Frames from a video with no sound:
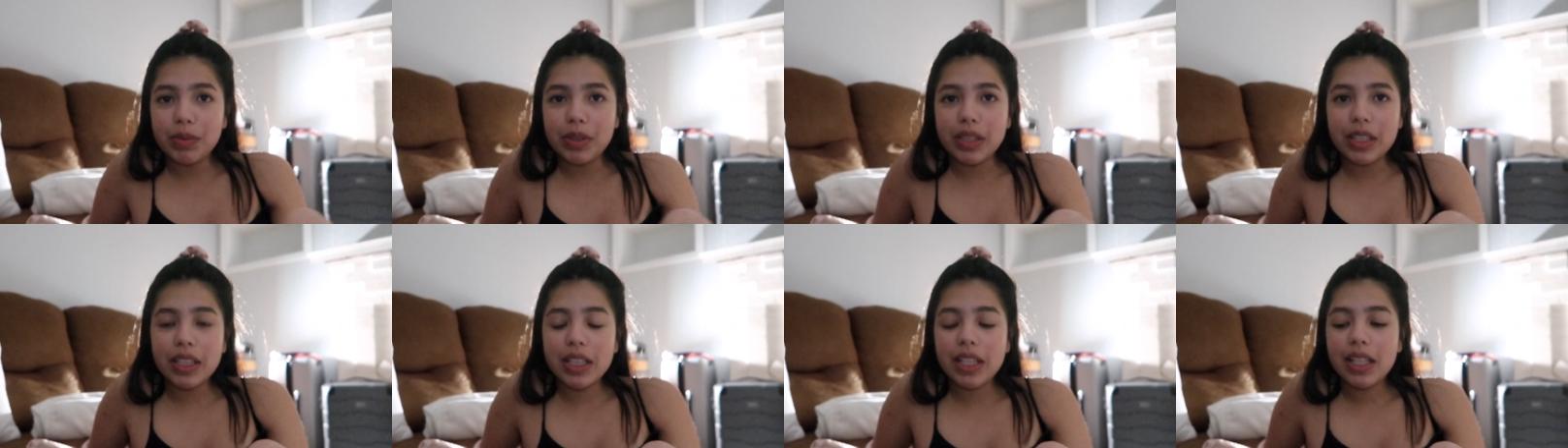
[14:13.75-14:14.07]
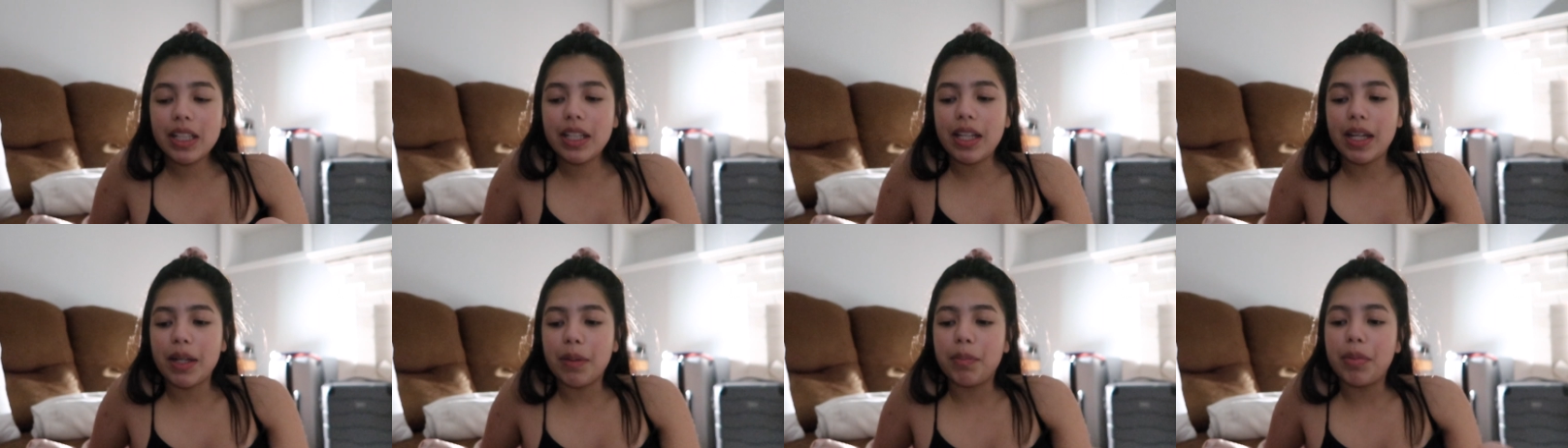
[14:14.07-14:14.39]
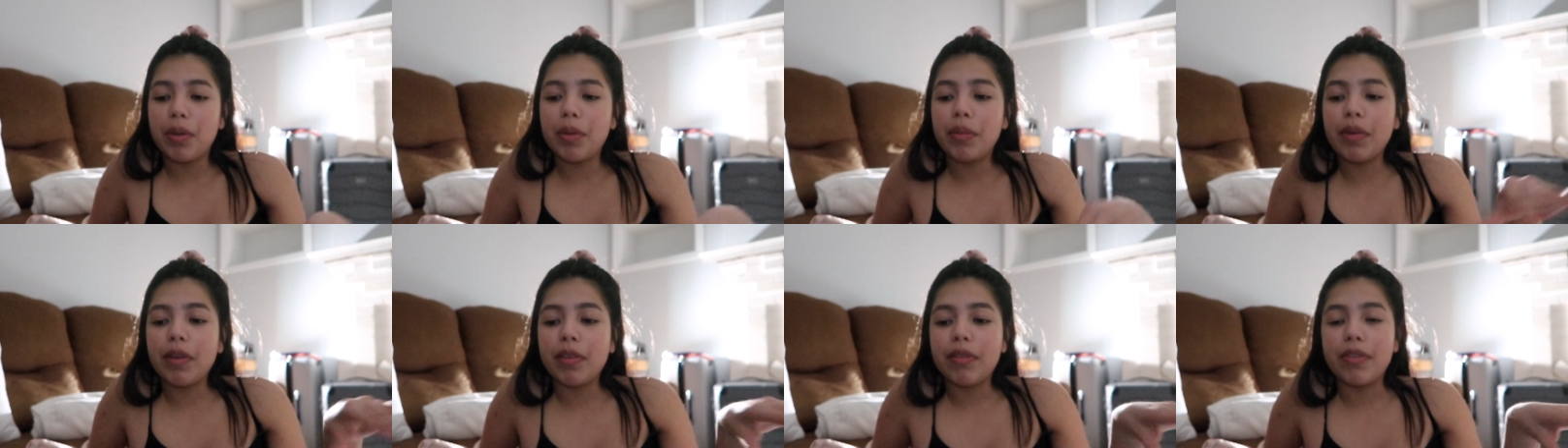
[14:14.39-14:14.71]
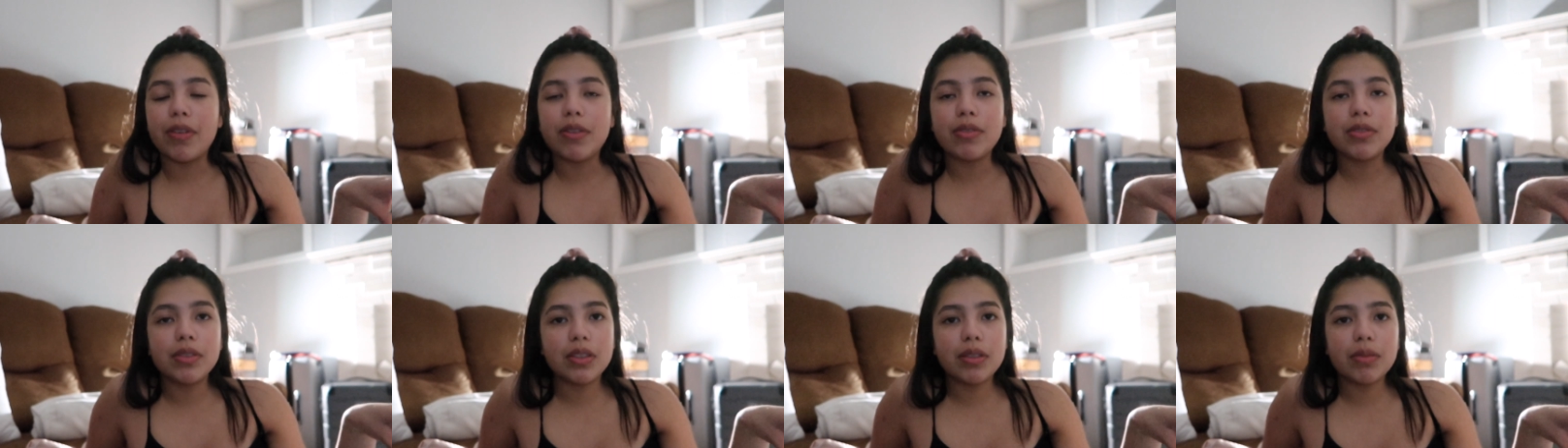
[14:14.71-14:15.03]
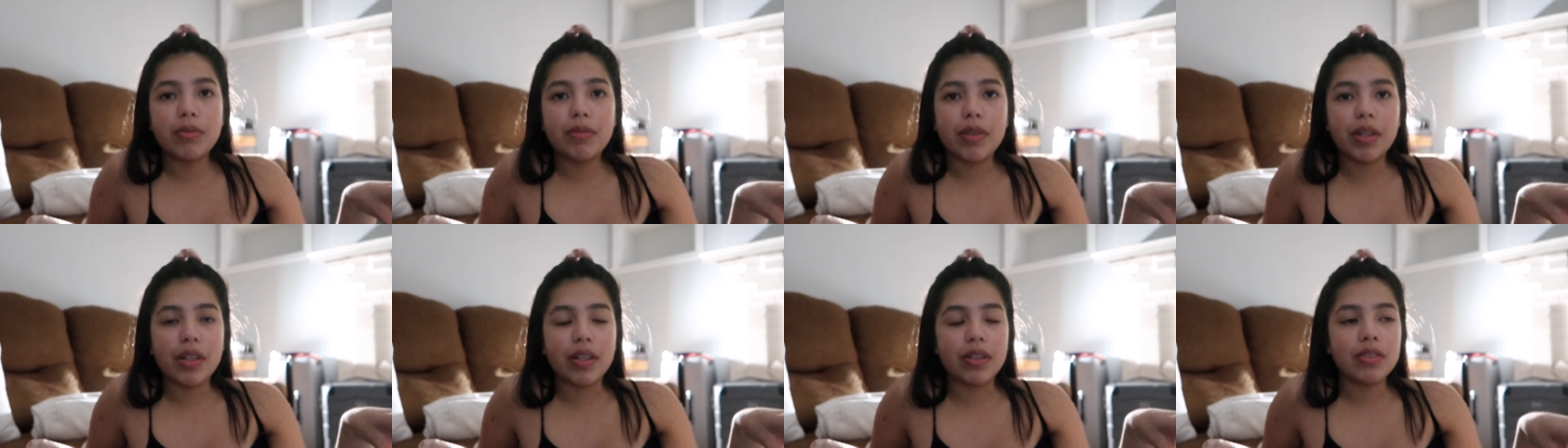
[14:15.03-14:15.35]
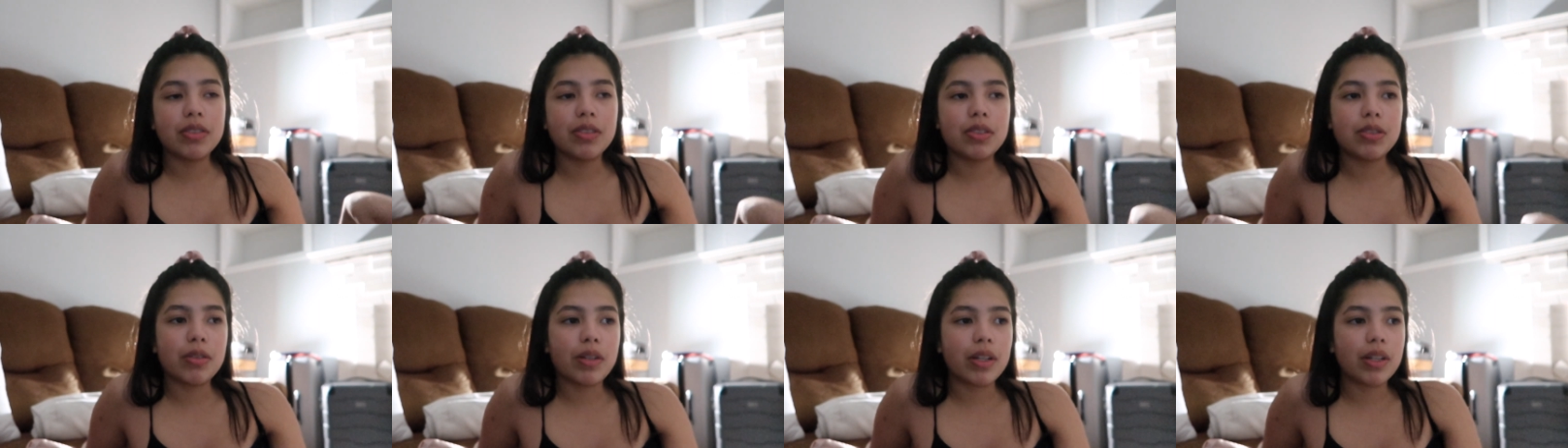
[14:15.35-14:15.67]
really like put my phone somewhere
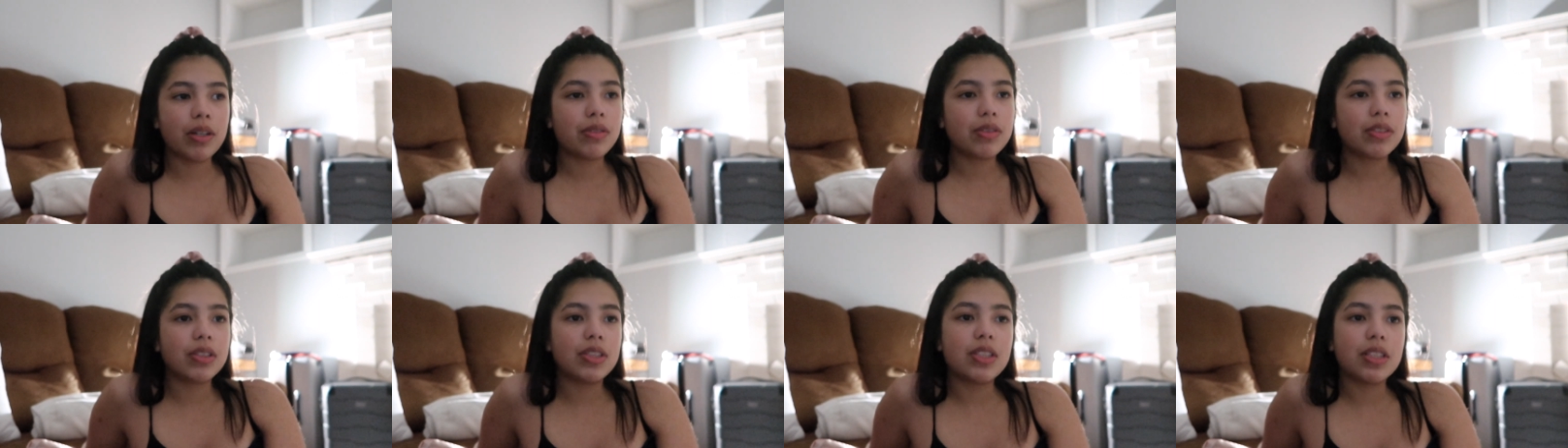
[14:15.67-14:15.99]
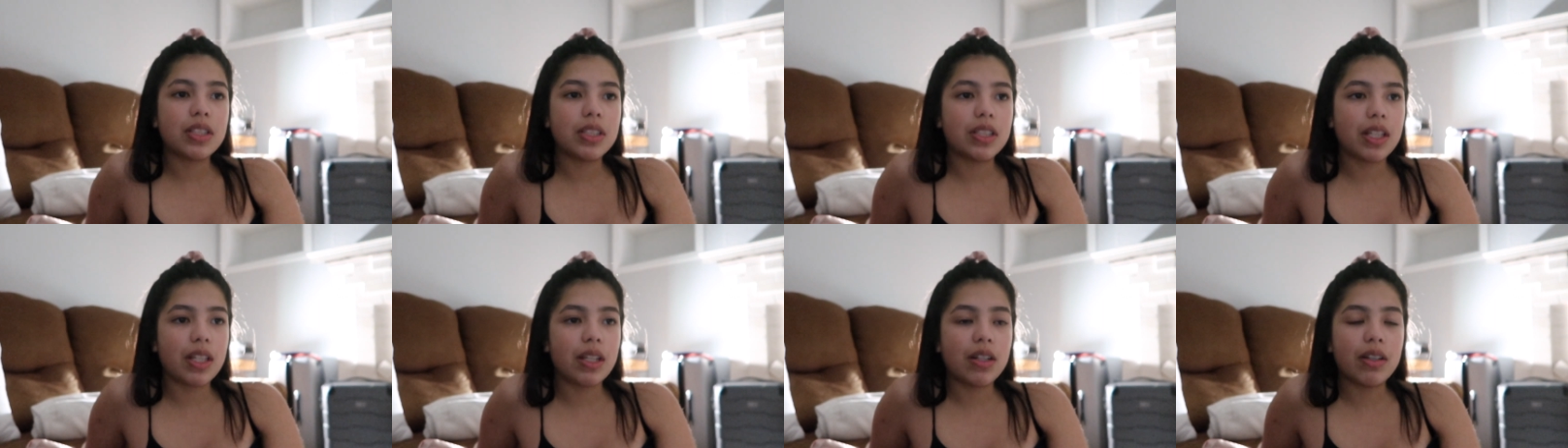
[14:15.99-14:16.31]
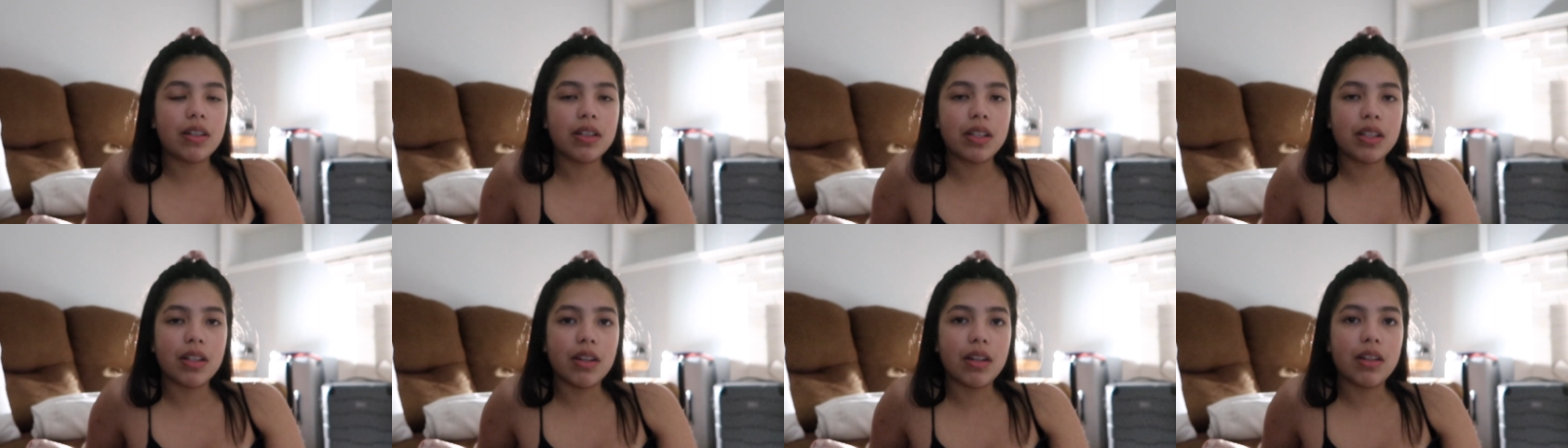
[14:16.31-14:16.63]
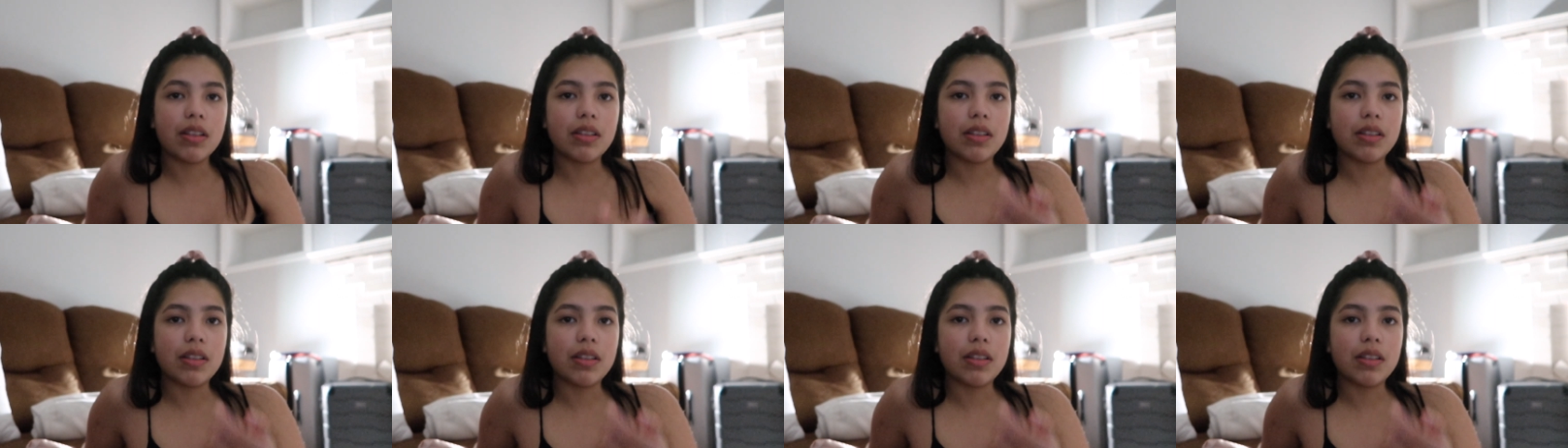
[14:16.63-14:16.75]
else so I don't just stay on it all